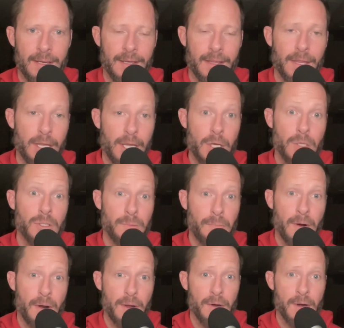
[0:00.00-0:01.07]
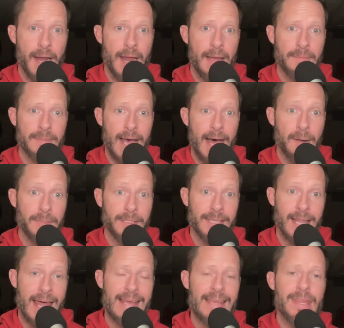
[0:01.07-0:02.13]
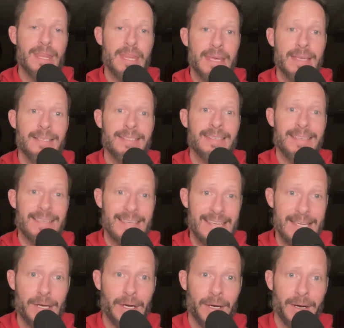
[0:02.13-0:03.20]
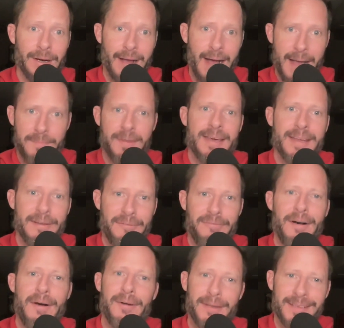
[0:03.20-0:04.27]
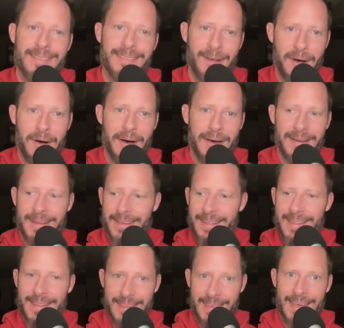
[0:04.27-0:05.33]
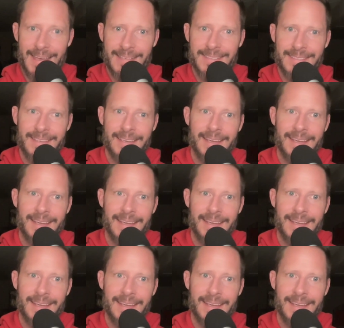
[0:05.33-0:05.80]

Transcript: Those programs, I was like, this year, I'm going to focus on this.